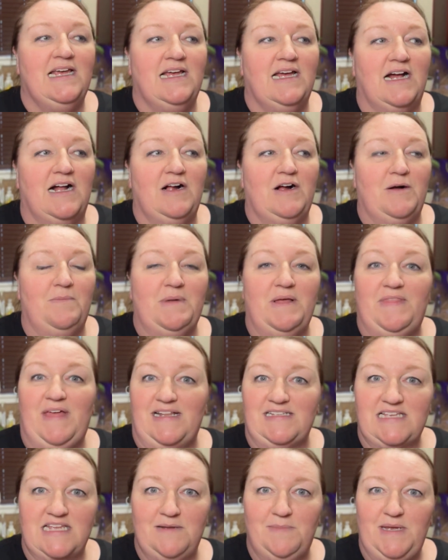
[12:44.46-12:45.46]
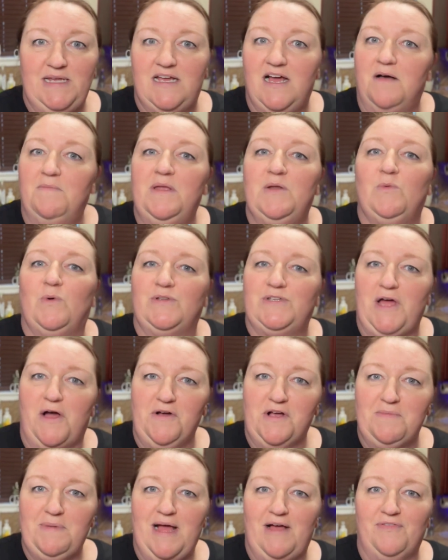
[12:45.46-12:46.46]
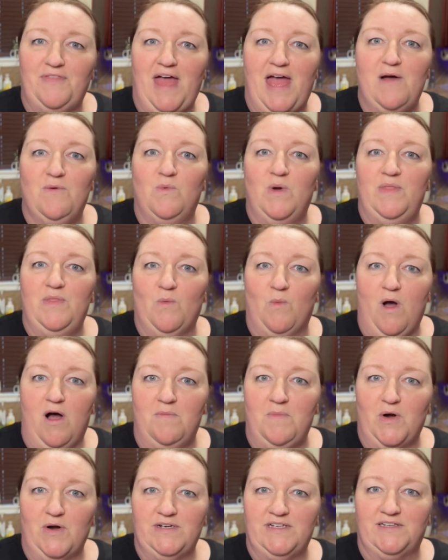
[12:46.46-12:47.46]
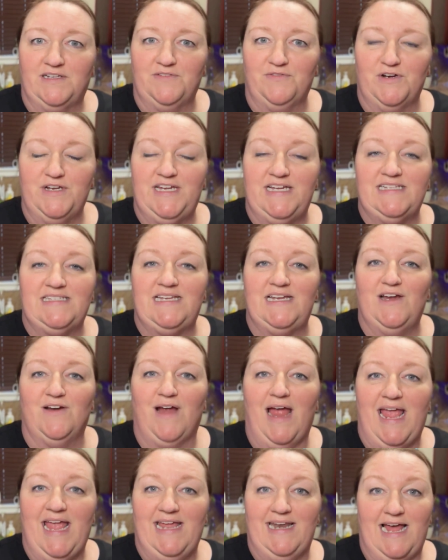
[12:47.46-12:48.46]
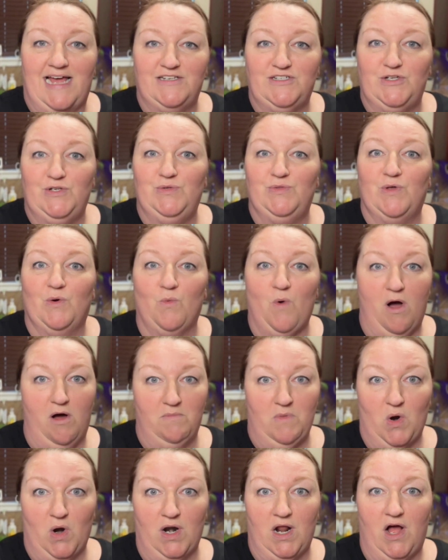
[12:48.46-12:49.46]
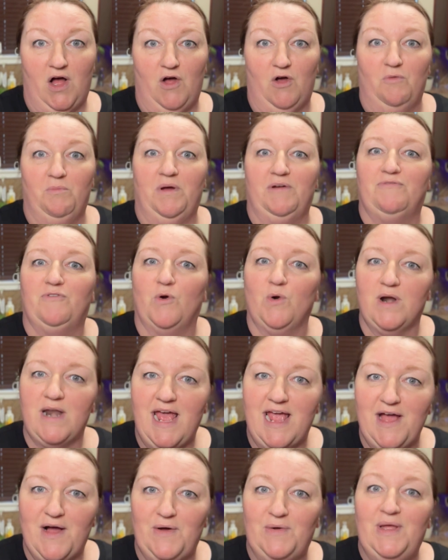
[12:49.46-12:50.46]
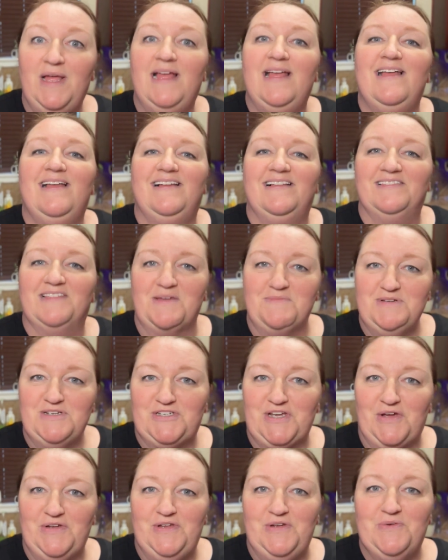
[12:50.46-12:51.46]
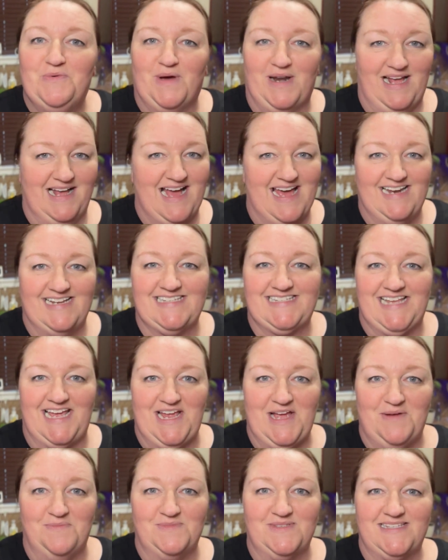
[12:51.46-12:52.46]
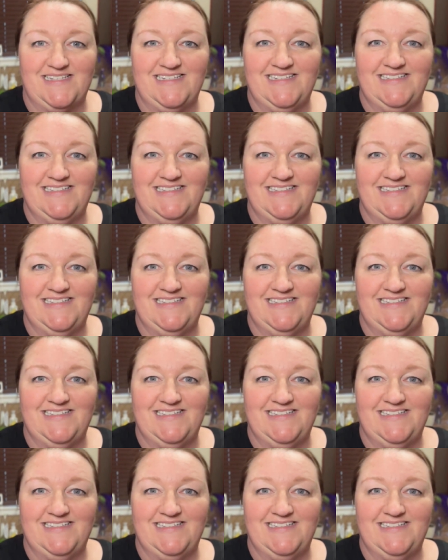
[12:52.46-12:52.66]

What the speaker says: That's going to be coming. We'll talk about that when the Walmart delivery gets here and I do the Walmart haul. But for now, let me show you what I got at Sam's.